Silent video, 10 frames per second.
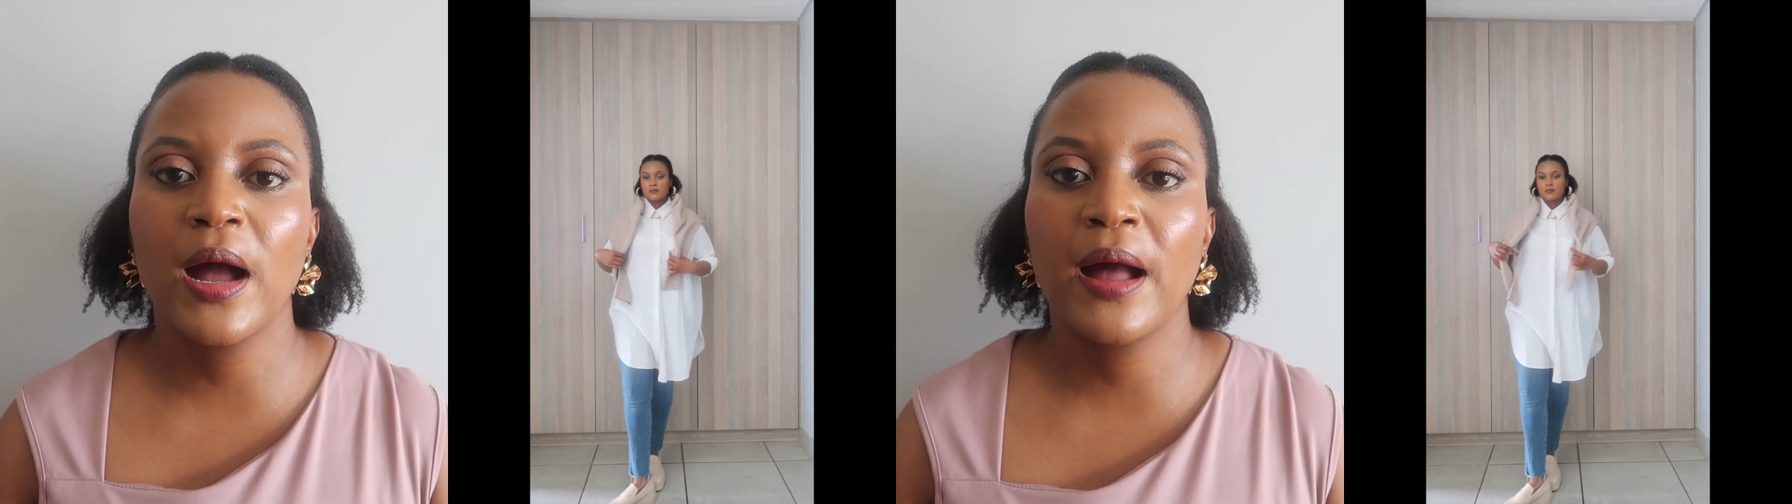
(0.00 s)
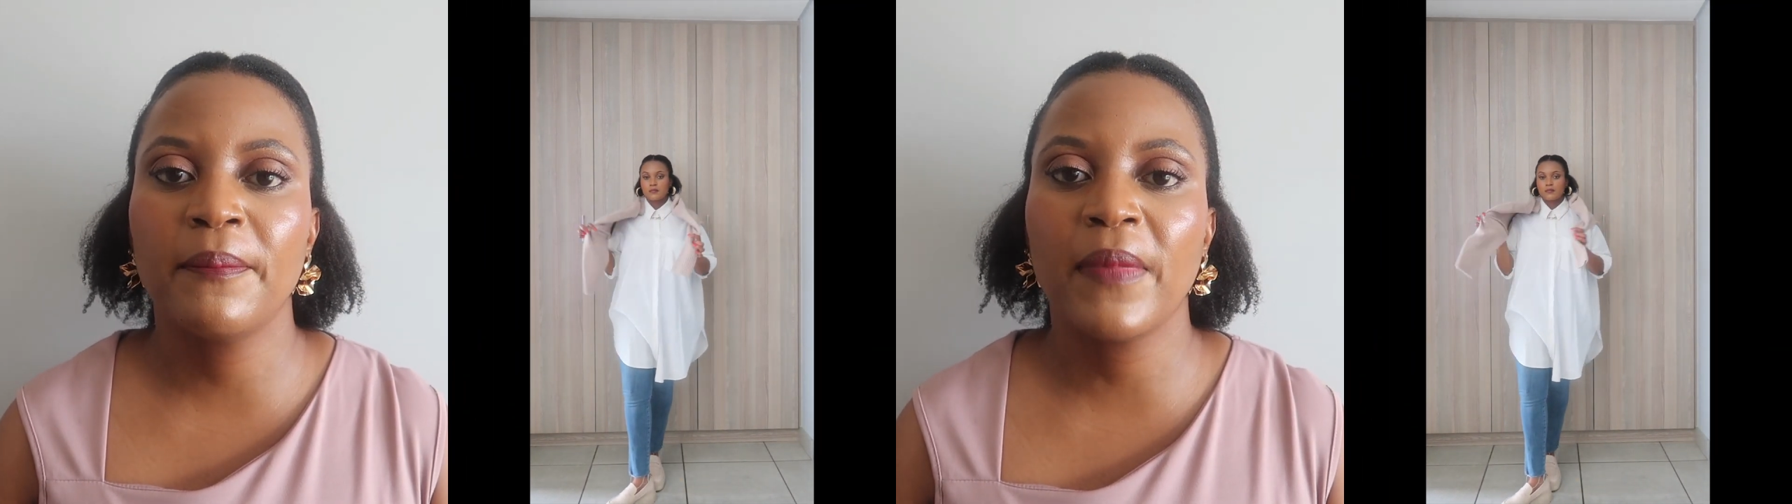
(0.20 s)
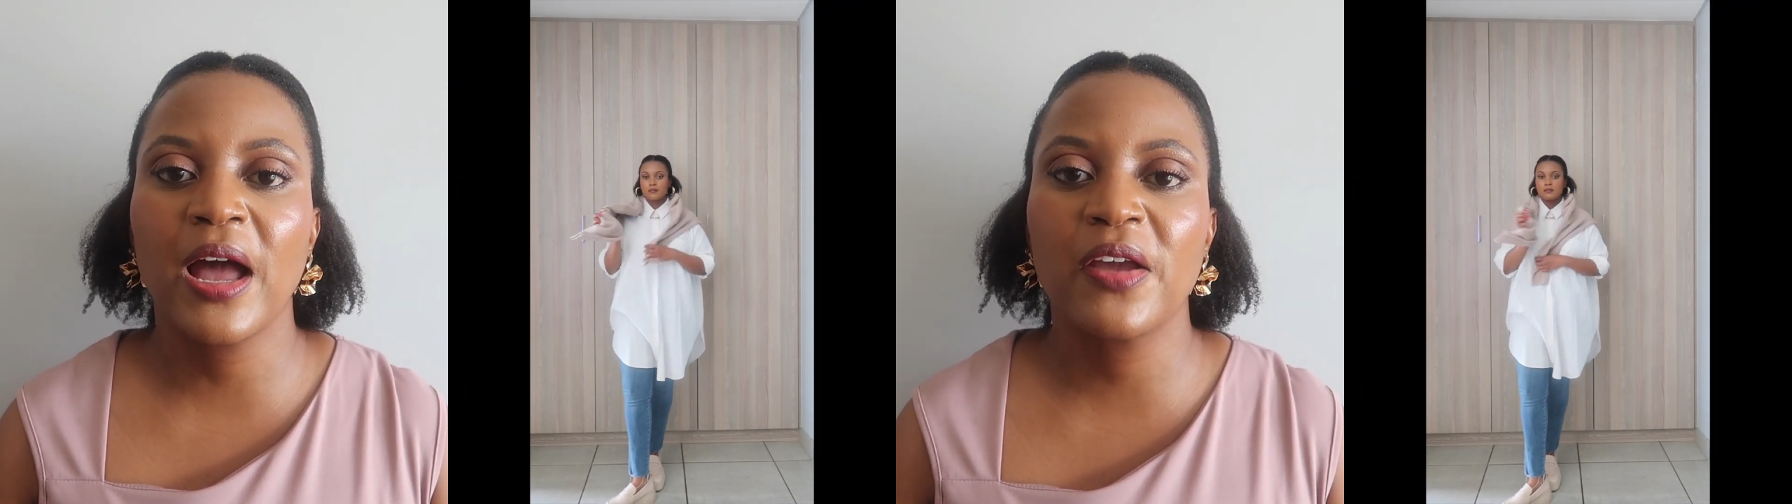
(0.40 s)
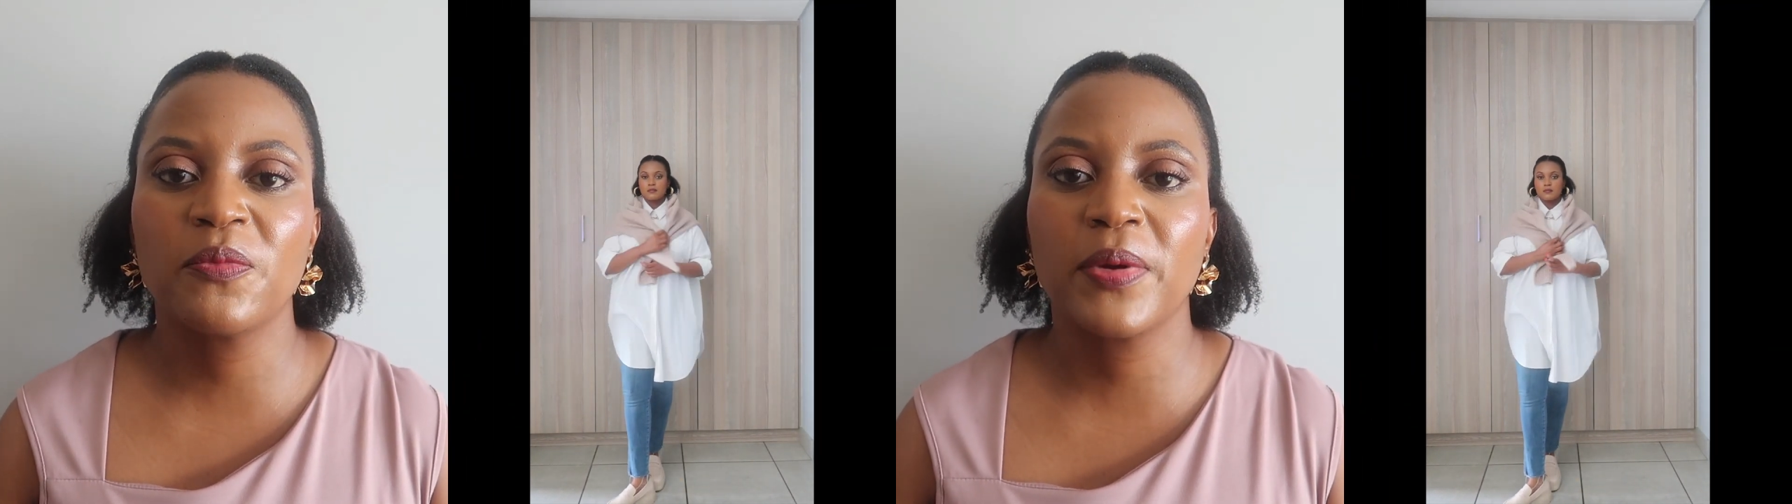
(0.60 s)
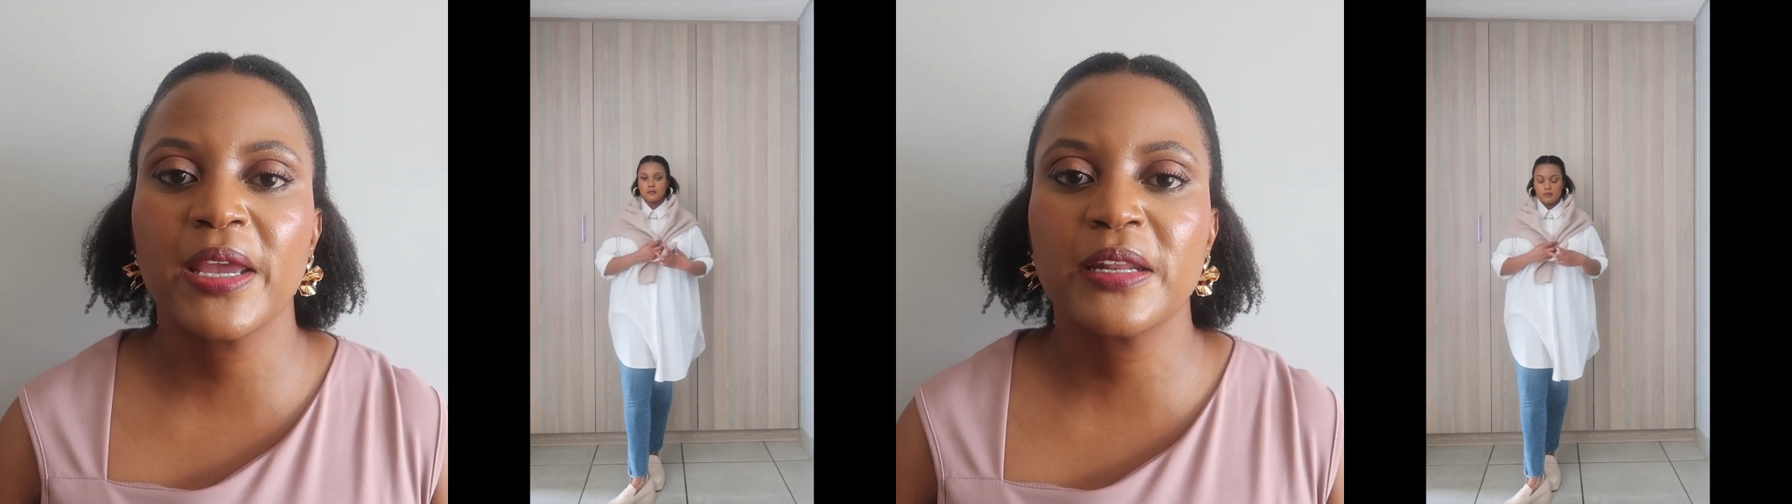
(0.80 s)

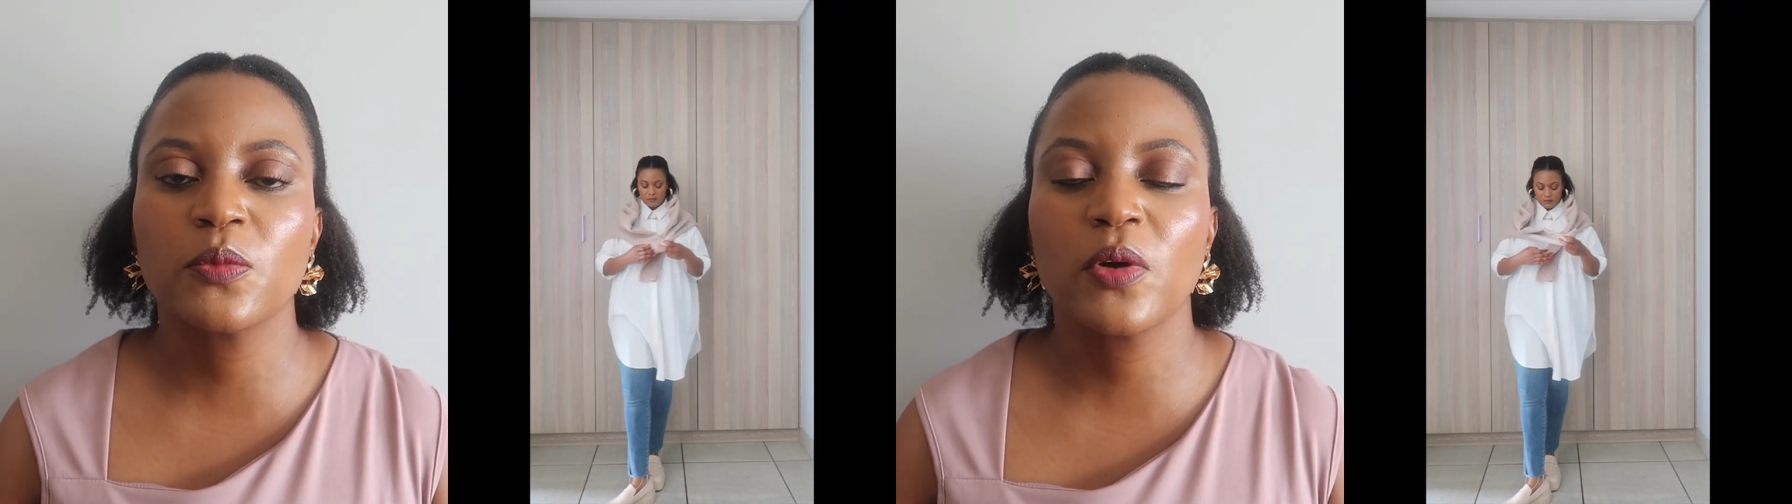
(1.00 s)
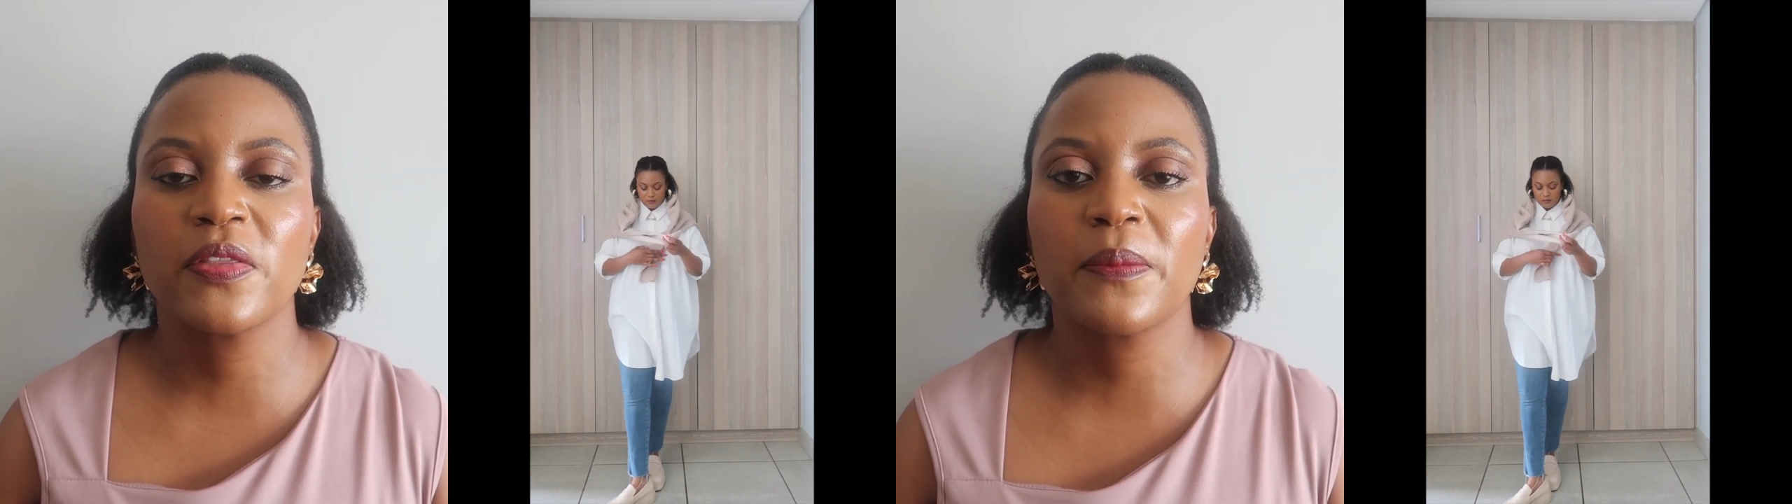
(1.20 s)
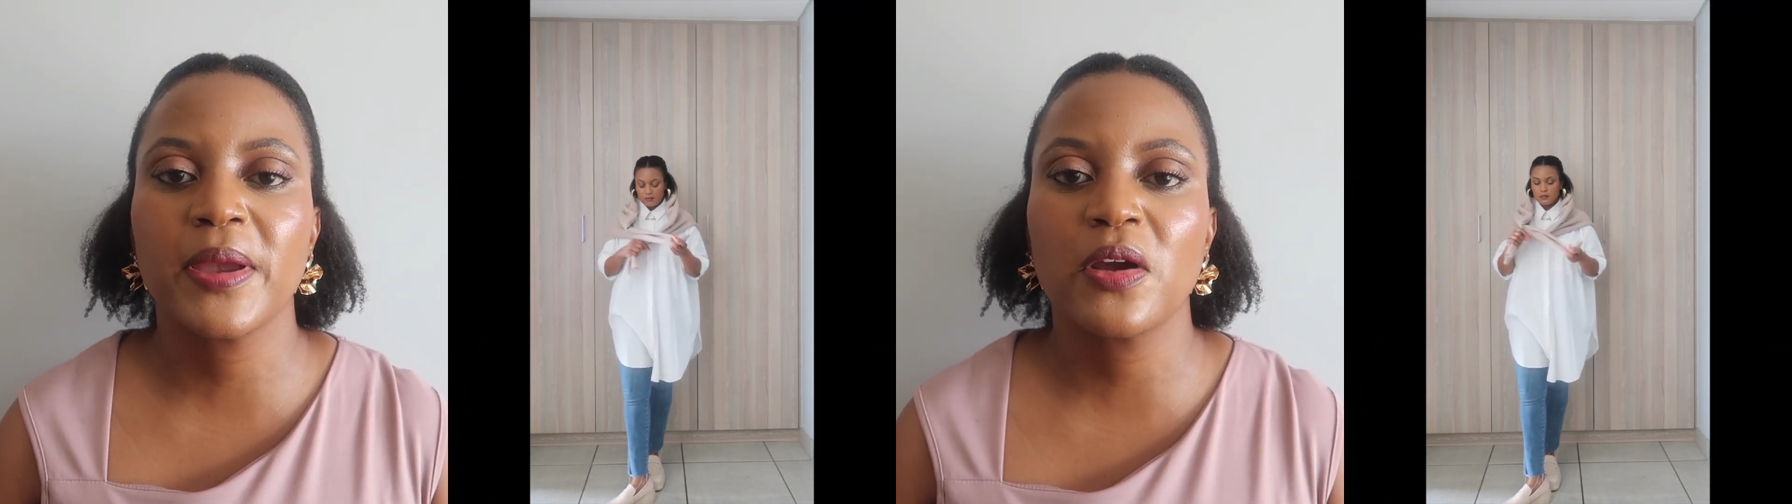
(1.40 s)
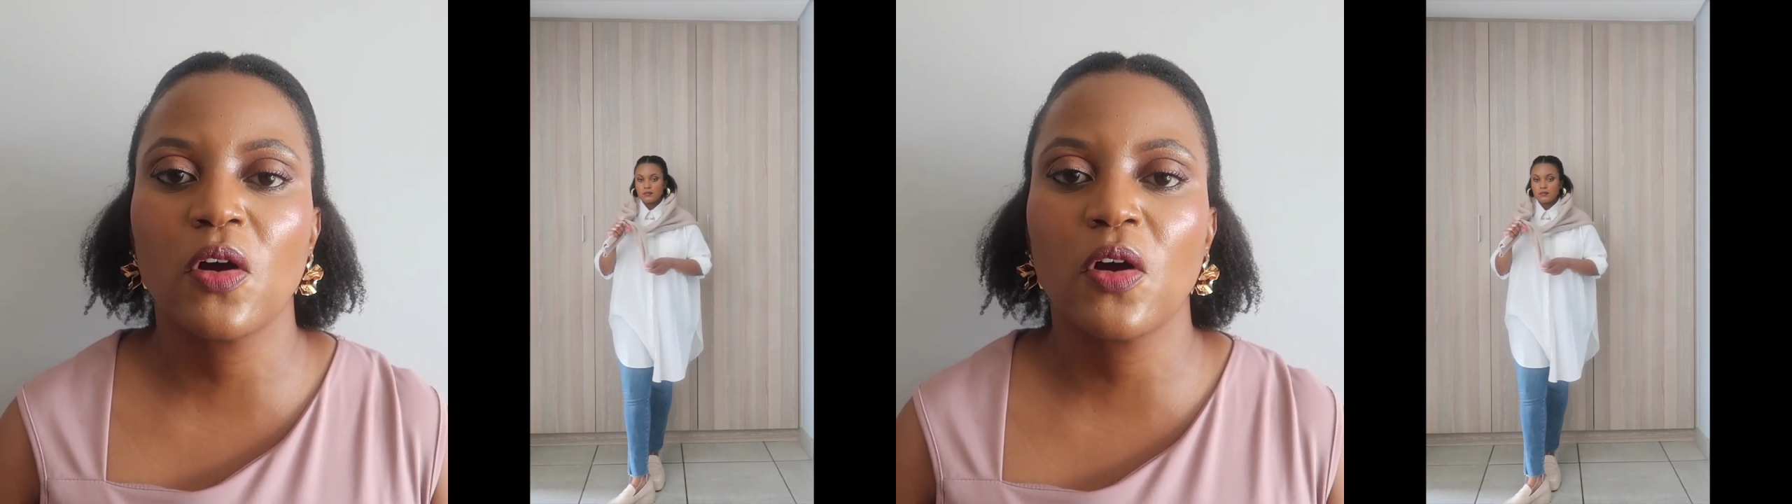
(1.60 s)
I've paired it with a pair